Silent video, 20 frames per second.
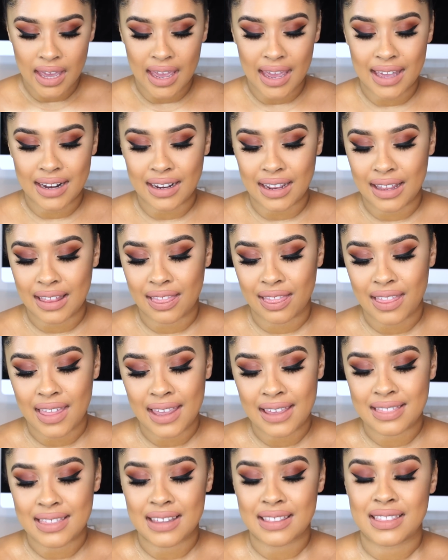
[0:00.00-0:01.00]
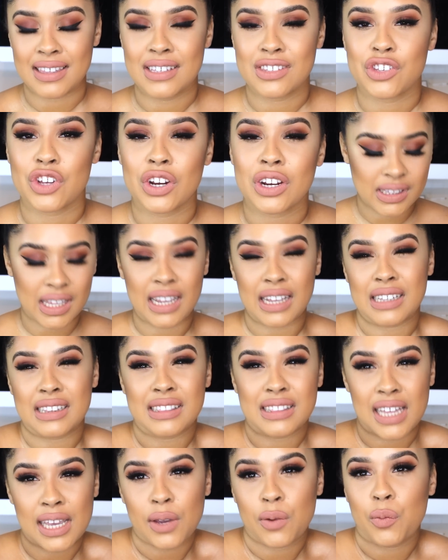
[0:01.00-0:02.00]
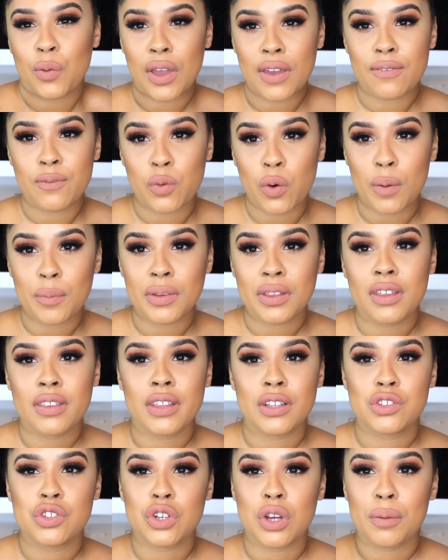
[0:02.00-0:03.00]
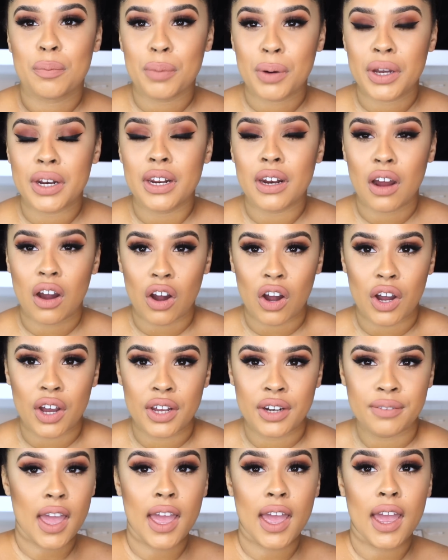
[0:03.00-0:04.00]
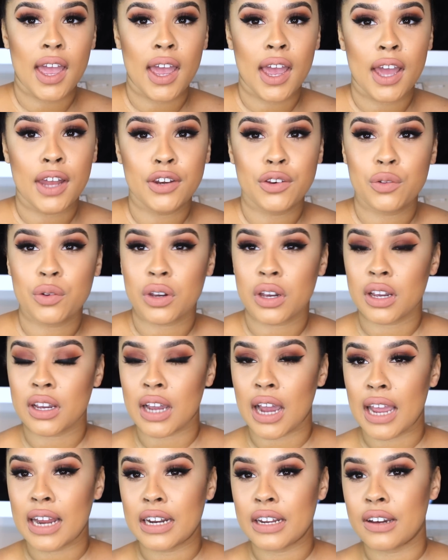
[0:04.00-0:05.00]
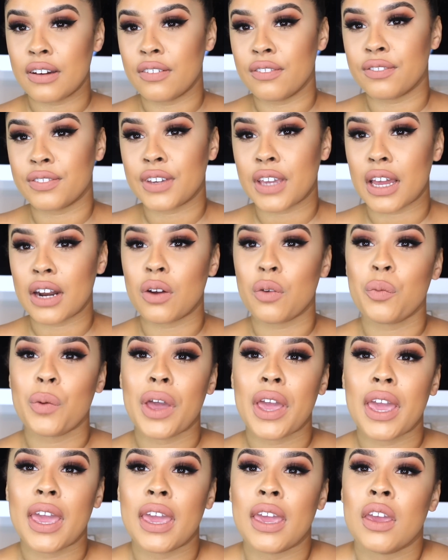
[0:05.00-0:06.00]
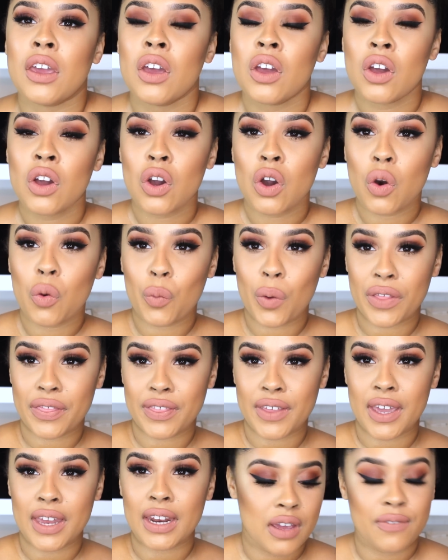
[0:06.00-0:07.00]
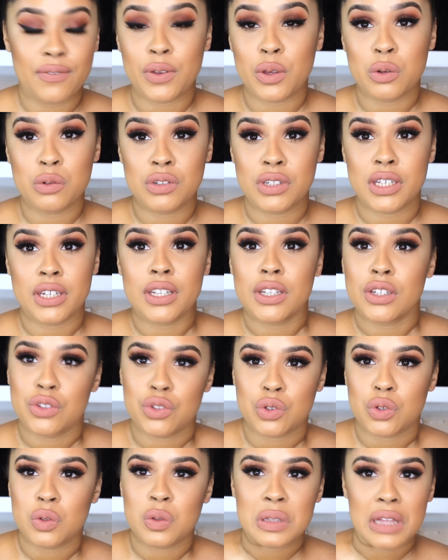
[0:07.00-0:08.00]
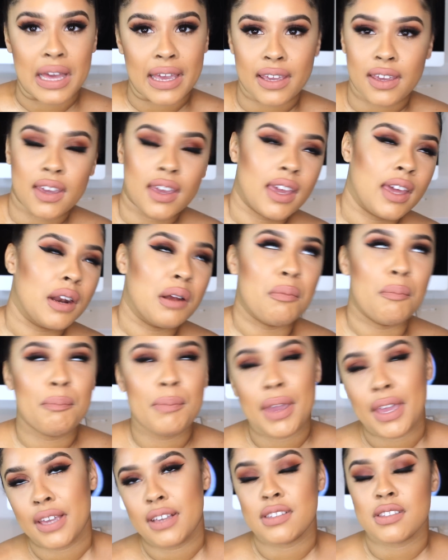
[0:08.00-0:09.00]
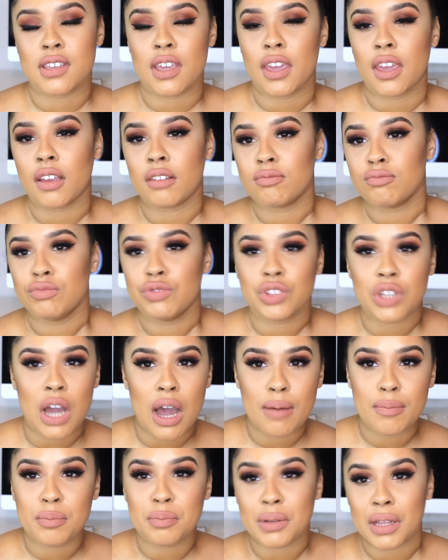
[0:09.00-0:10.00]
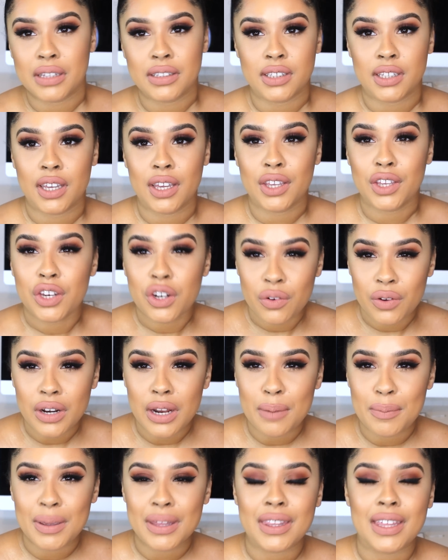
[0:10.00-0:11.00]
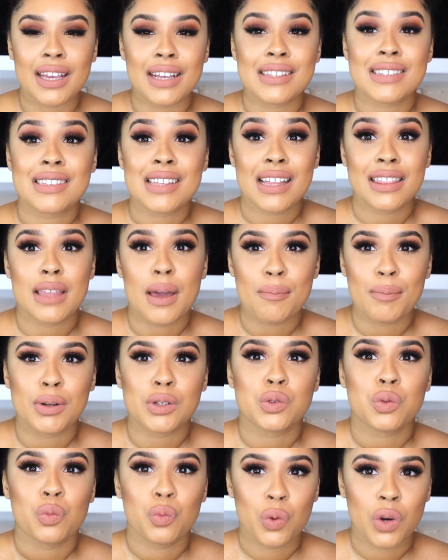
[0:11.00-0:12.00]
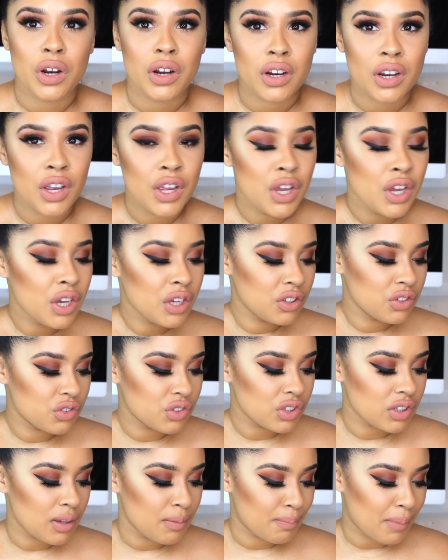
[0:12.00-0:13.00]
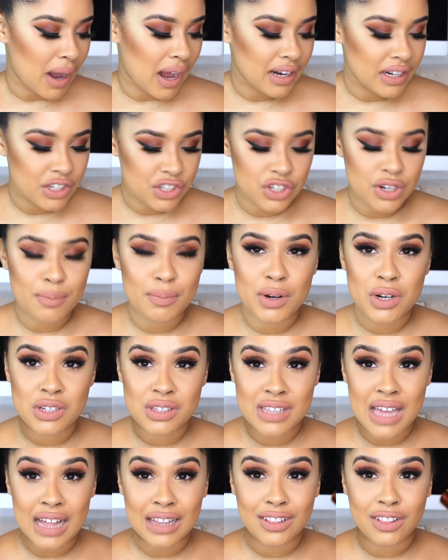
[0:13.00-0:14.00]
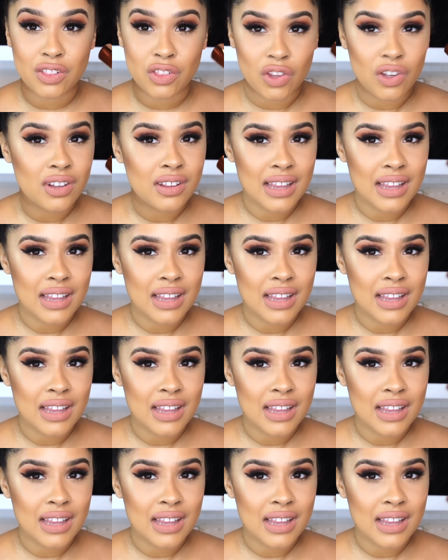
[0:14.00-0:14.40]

And I like that these are like a lightweight formula that you could put it on and you could kind of get away with it if you didn't do like an amazing job blending it. You know what I mean? Like it's not that much work. Usually body shimmers that look